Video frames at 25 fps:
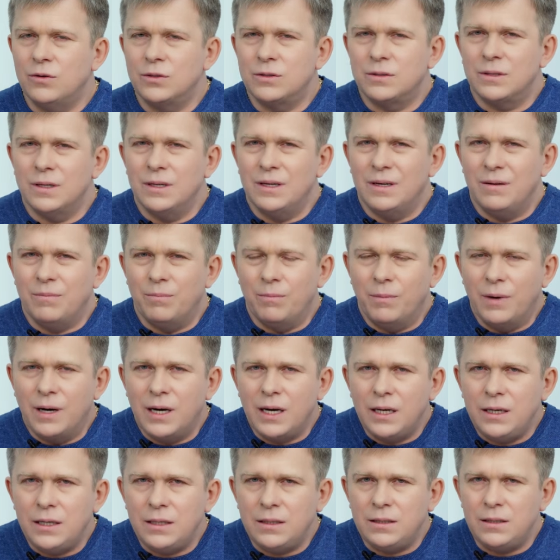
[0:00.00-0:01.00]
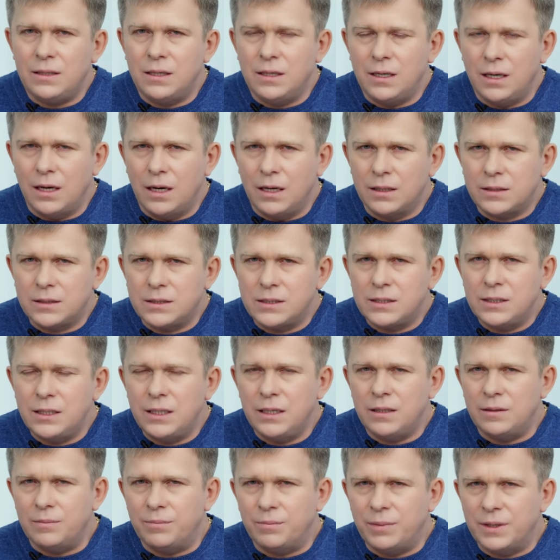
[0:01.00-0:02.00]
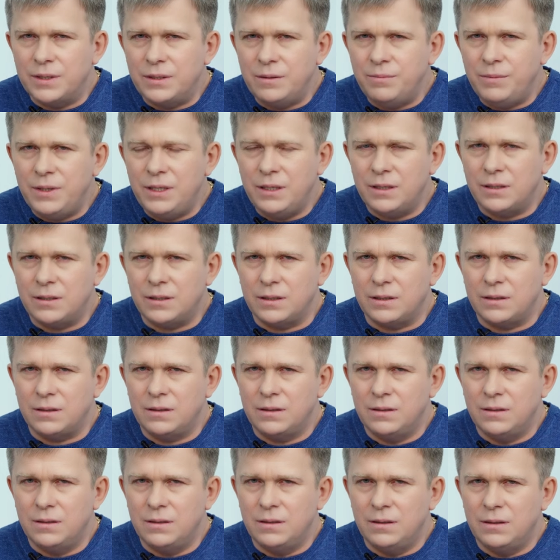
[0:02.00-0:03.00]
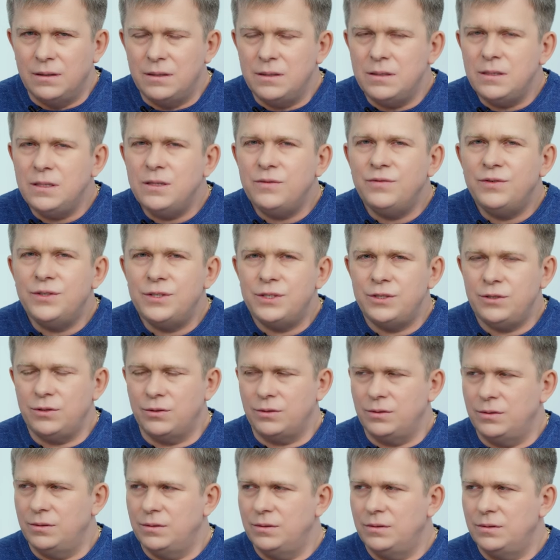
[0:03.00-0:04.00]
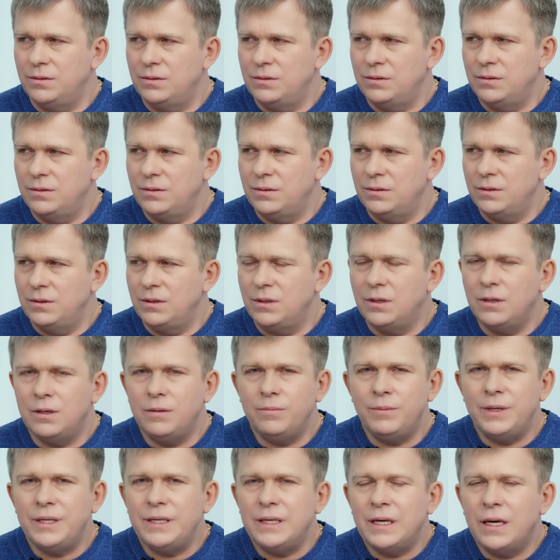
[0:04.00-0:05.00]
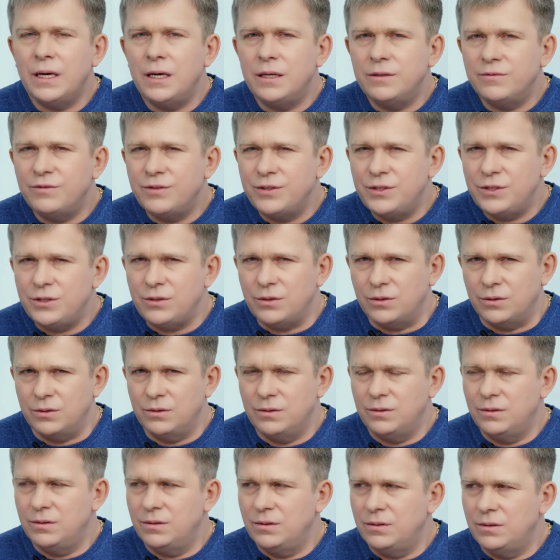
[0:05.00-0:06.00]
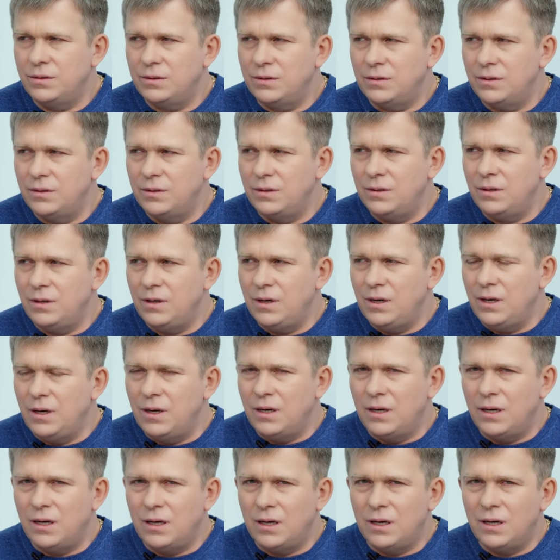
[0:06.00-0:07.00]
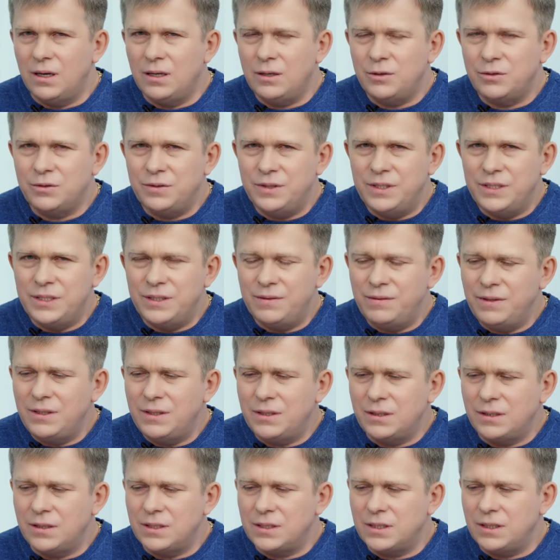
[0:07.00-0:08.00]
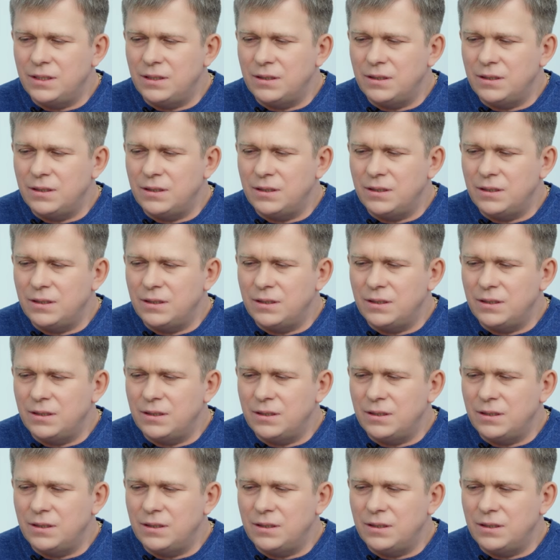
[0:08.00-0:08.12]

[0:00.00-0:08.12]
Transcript: A little emphasis, a substitution, and that's it. And it changes everything. Indeed.